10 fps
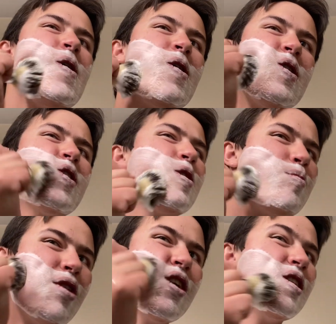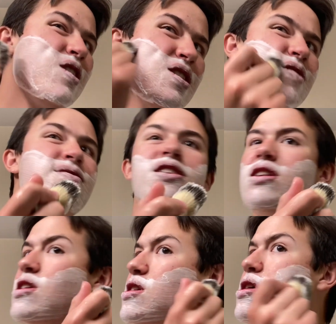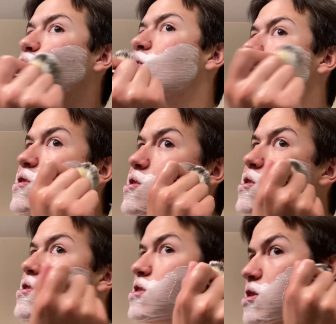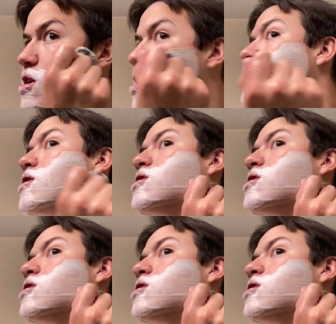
I think they marketed it as vegan, as a synthetic,